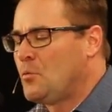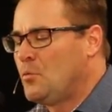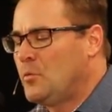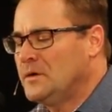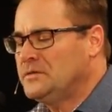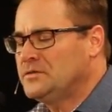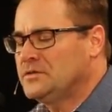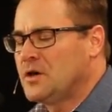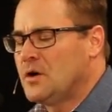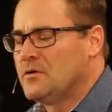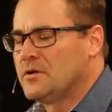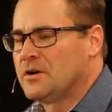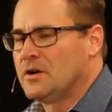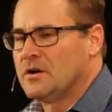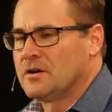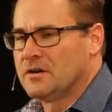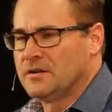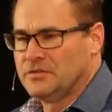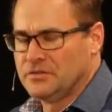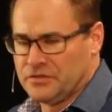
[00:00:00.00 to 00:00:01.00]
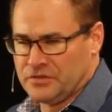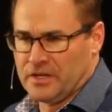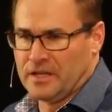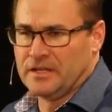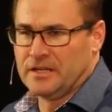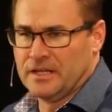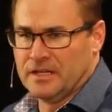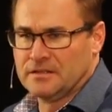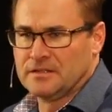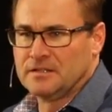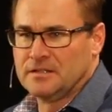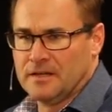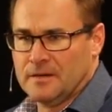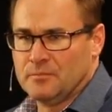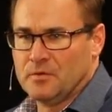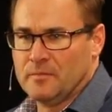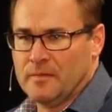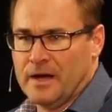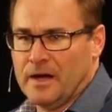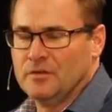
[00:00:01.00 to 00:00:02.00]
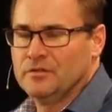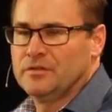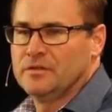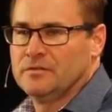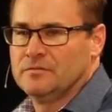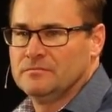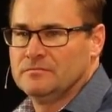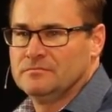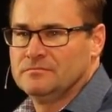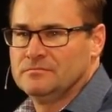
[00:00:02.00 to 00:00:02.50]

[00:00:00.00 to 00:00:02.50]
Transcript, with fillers: What's going on Sunday at the Temple Mount?